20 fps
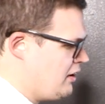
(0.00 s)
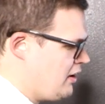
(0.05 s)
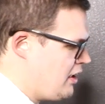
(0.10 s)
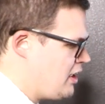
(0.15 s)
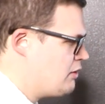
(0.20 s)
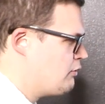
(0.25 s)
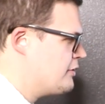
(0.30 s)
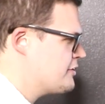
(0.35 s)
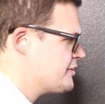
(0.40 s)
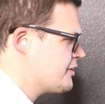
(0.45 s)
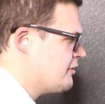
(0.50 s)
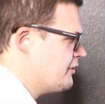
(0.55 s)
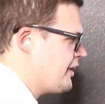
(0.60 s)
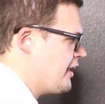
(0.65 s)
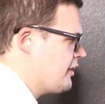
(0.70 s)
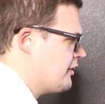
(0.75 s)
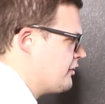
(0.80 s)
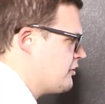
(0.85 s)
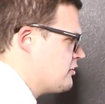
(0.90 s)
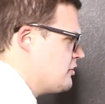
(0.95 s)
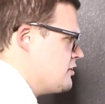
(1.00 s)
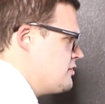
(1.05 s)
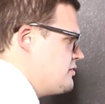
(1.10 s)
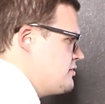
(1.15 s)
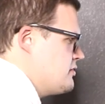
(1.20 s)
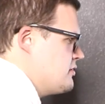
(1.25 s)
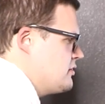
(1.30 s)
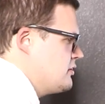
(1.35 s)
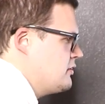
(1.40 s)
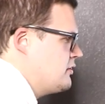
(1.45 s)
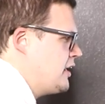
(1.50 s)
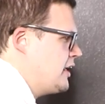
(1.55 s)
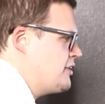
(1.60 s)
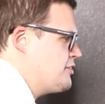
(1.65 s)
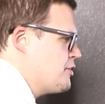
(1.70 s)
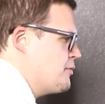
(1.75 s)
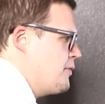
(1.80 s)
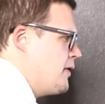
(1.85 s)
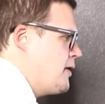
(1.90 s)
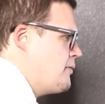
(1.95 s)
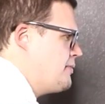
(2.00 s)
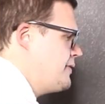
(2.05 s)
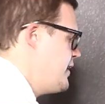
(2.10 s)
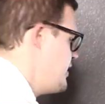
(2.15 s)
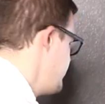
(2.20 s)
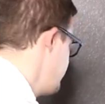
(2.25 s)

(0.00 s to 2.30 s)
Hey, what's going on, Chris? Thanks for popping